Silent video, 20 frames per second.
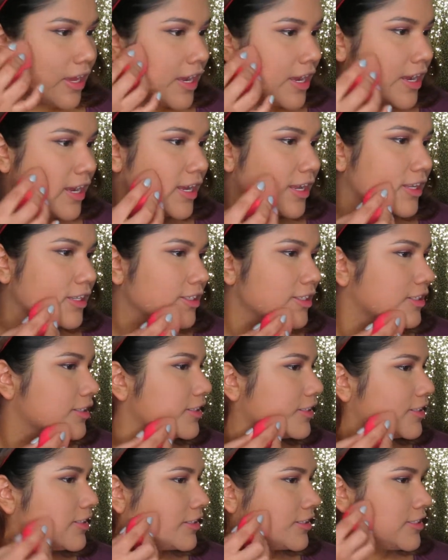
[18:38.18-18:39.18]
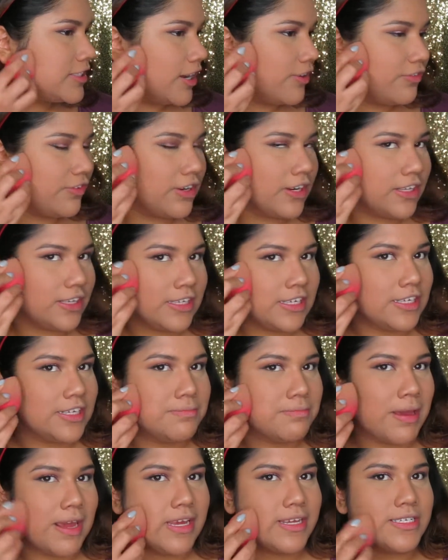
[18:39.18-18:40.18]
it
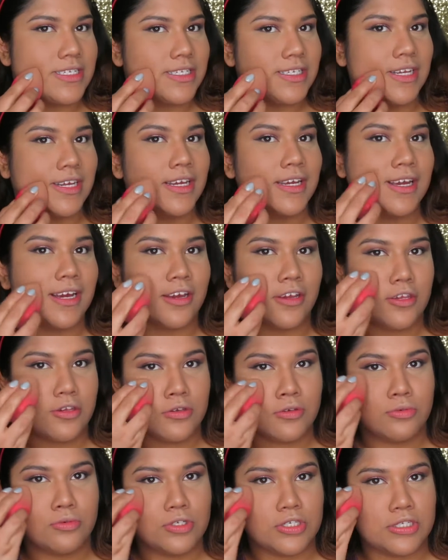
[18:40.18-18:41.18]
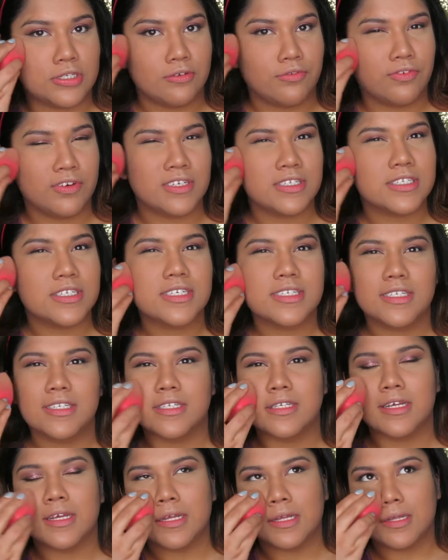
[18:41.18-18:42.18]
definitely makes like a huge difference,
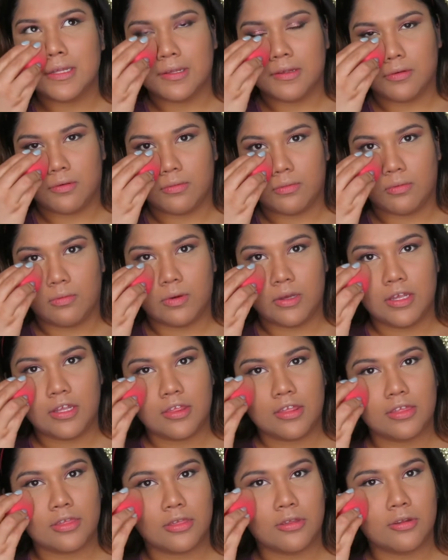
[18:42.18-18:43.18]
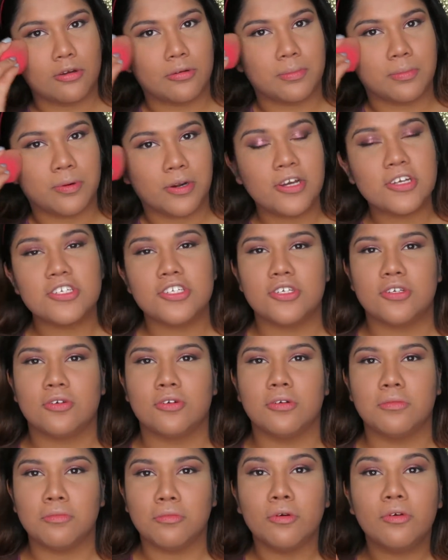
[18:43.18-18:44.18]
because with your brush,
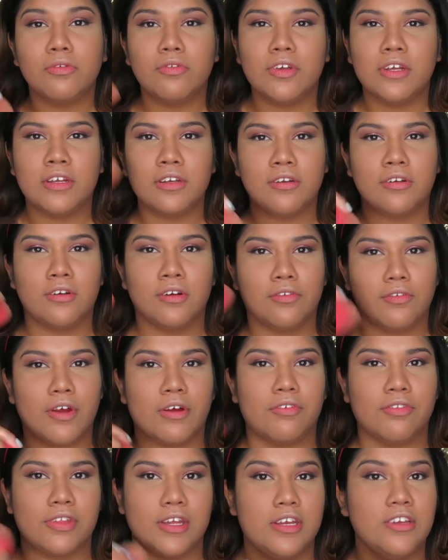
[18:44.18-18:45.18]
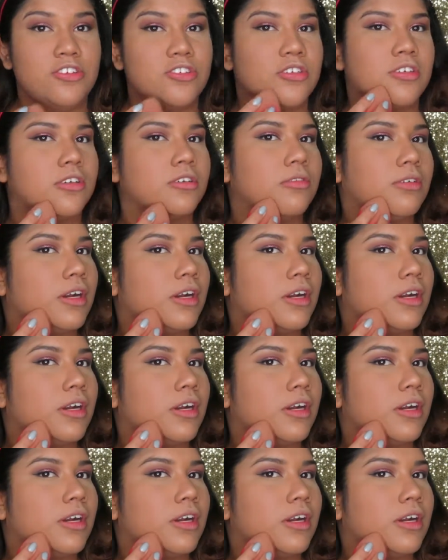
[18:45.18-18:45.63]
you're moving your foundation